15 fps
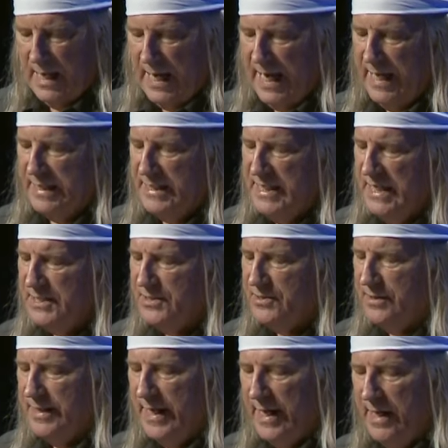And
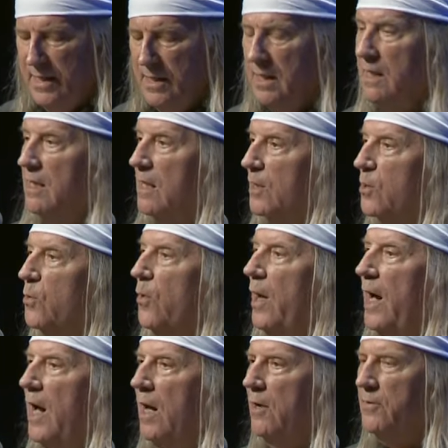yesterday, a
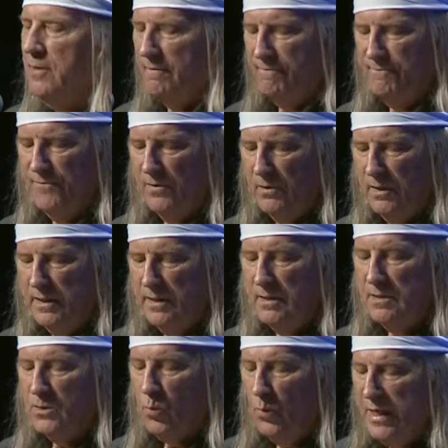crowd of
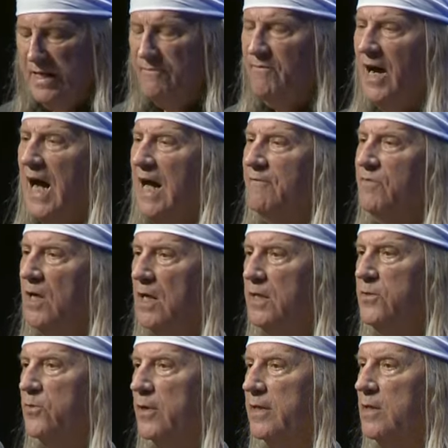fully
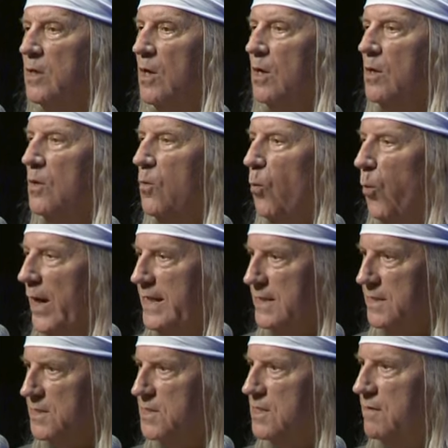2,500
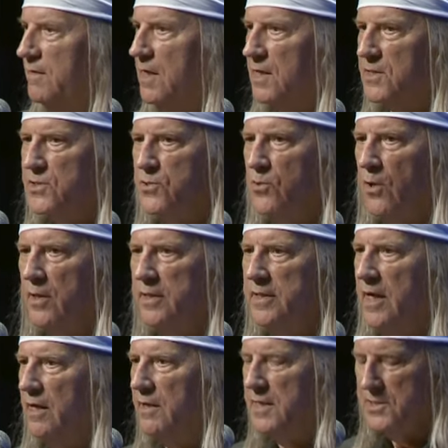witnessed the
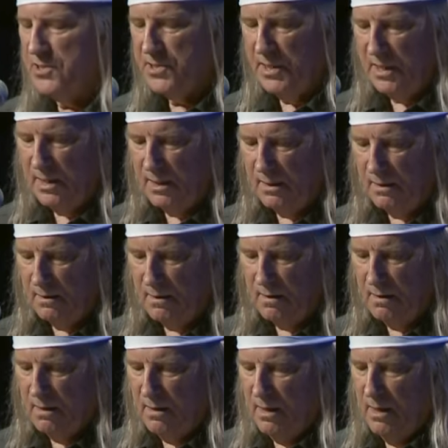extraordinary scene.
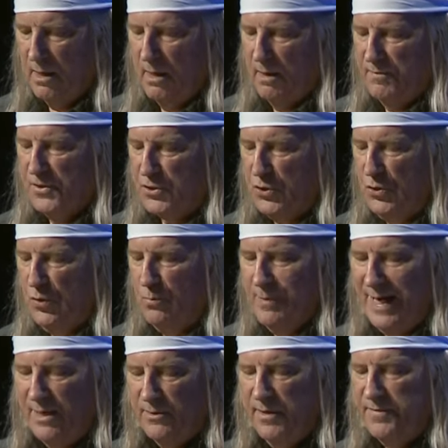The two
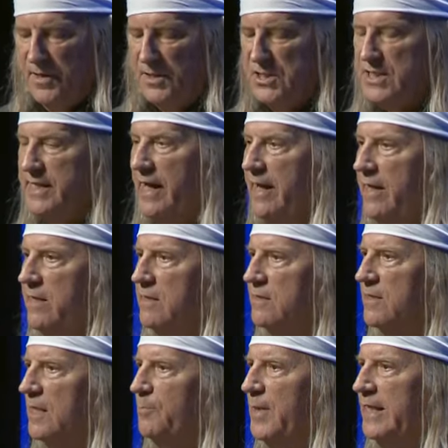mounted their
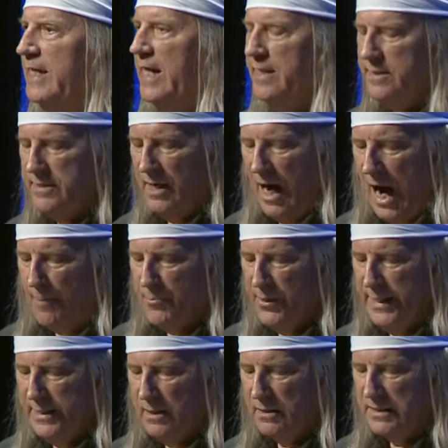stands and began to
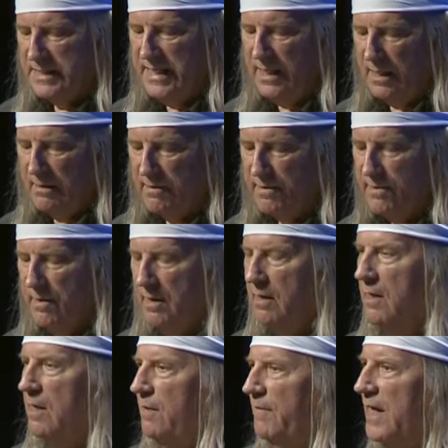operate on teeth.
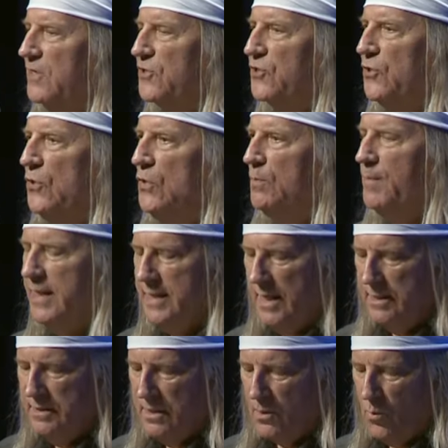They soon
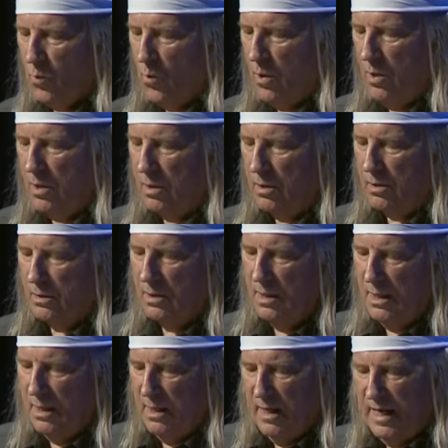began to quarrel
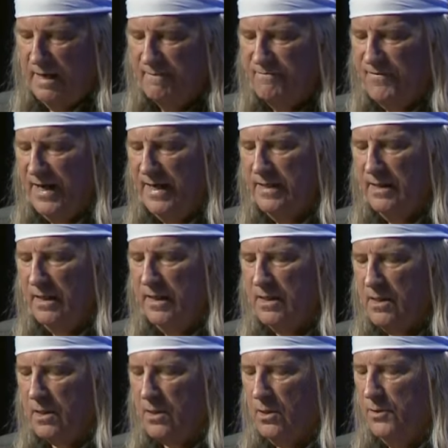and finally
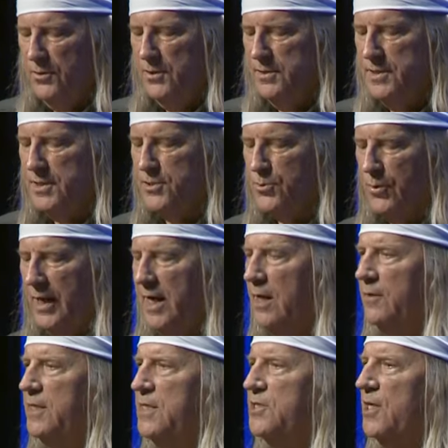concluded to
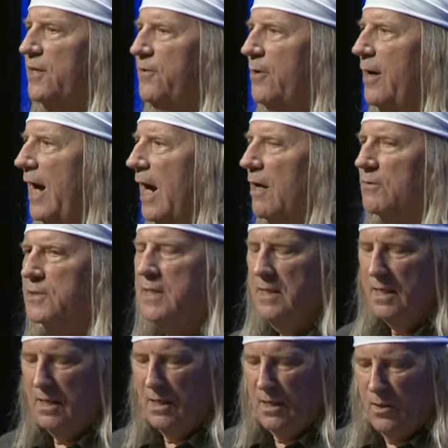drown each other out.
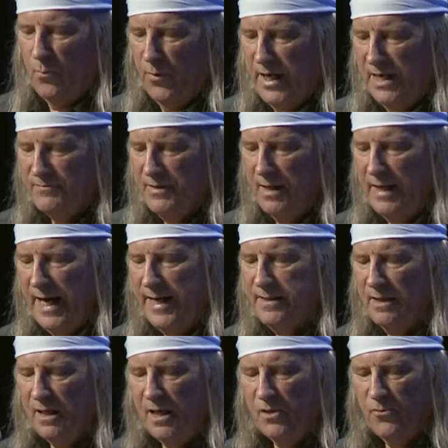Whenever
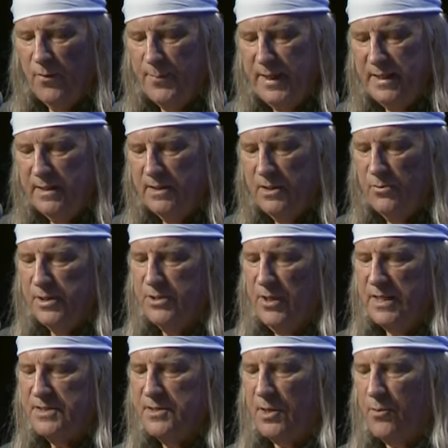Lighthall would begin to
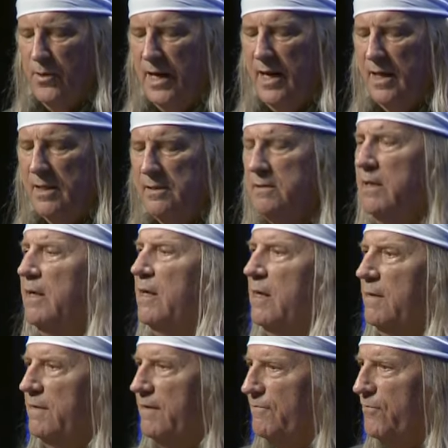address the crowd,
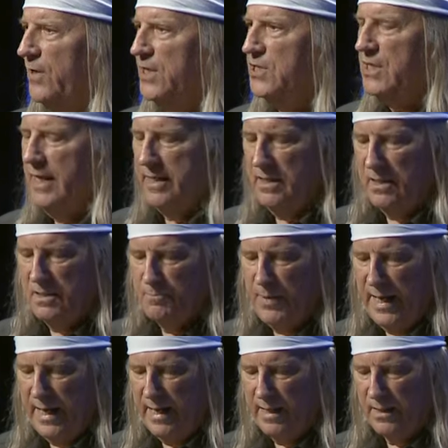the French ladies'
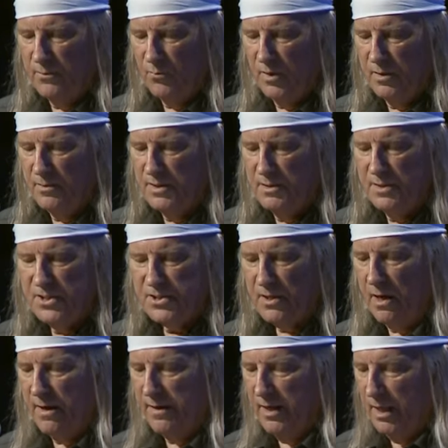band would
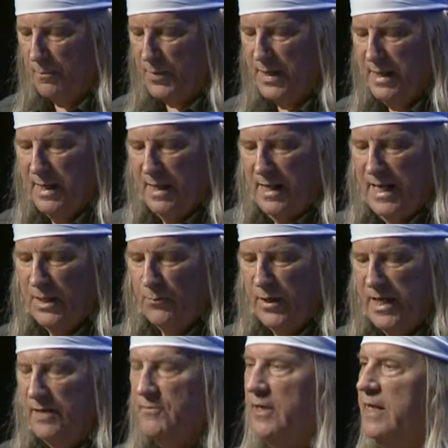start up, and
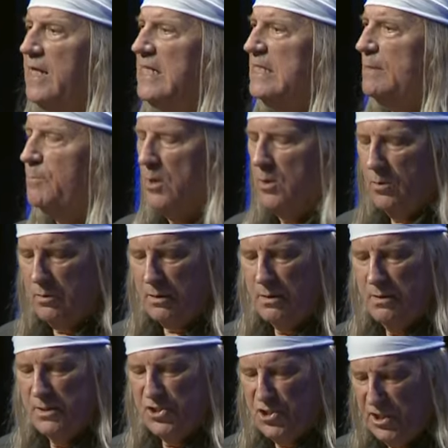whenever he spoke,
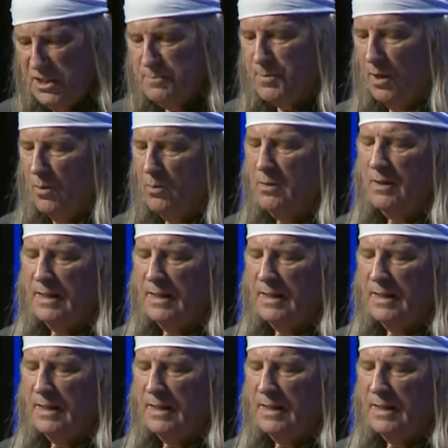she spoke,